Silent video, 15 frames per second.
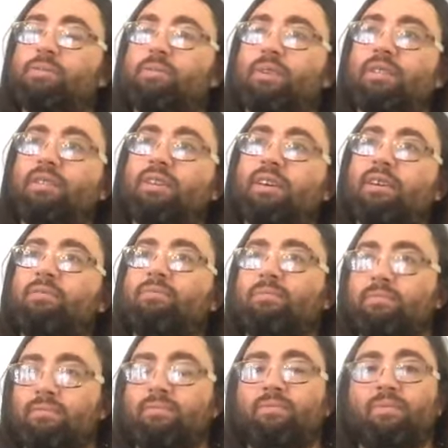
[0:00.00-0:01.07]
me think,
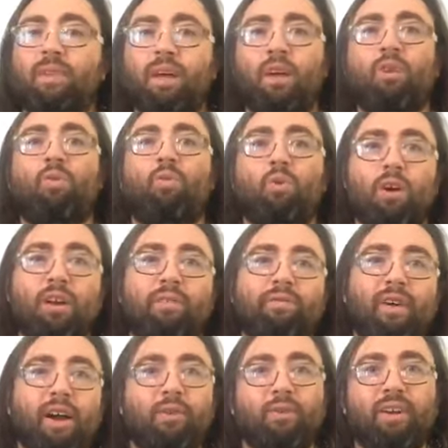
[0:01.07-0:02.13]
hmm, what if
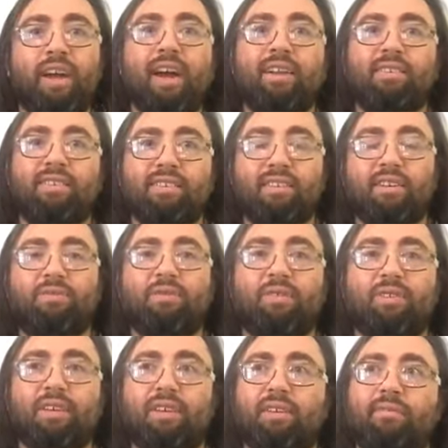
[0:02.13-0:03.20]
I reacted
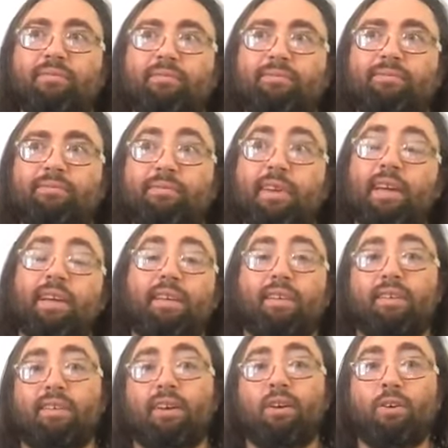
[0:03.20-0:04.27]
differently?
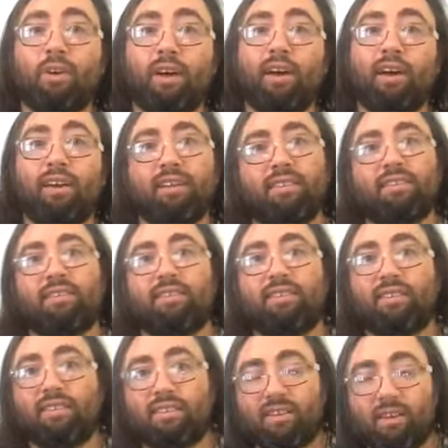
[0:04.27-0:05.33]
Okay,
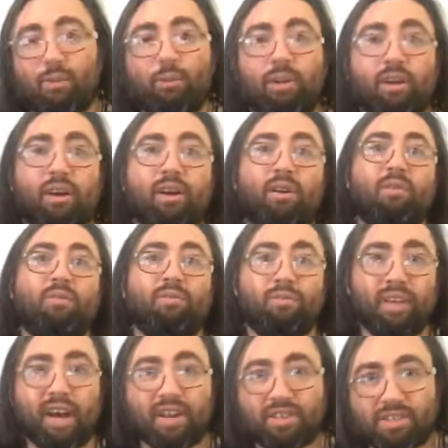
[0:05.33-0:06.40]
here we go.
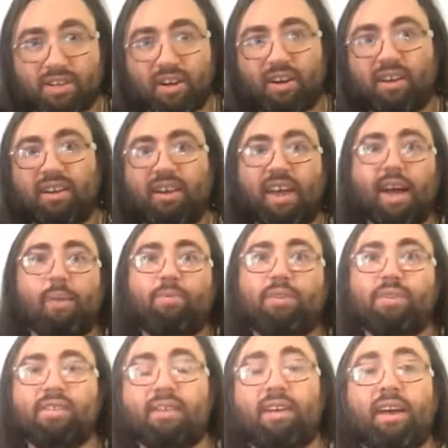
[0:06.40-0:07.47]
Flashcard. It
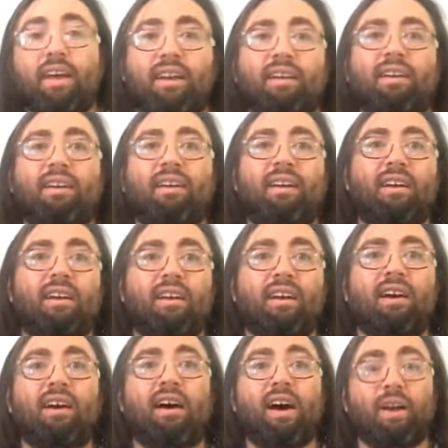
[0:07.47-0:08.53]
happens again.
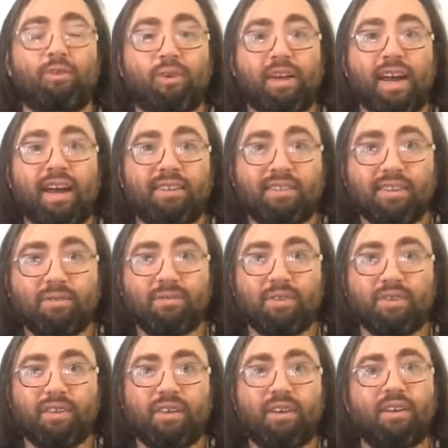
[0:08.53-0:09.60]
I react
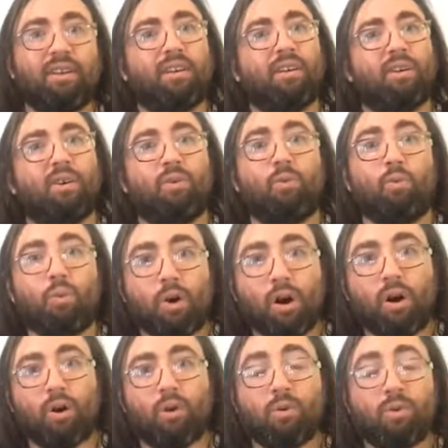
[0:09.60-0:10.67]
differently.
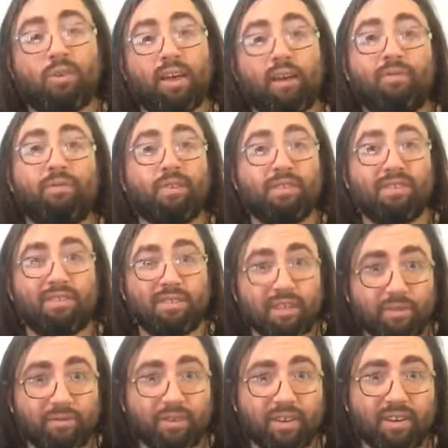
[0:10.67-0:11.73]
Whoa, that feels
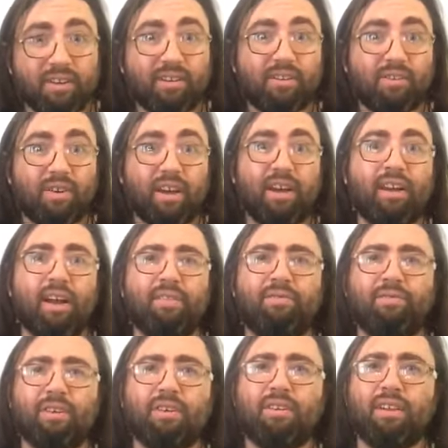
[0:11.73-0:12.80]
different, right? I
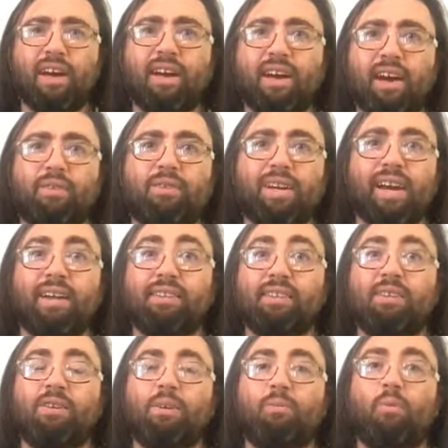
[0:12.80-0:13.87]
feel like I reacted
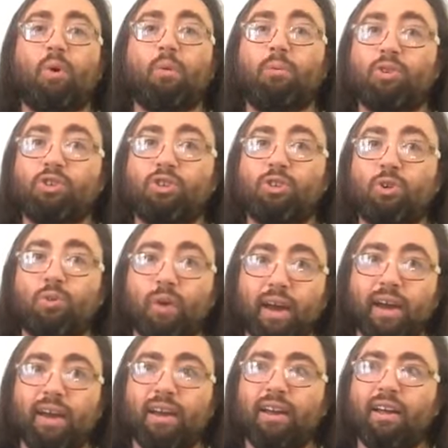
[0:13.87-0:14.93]
in a more mature way.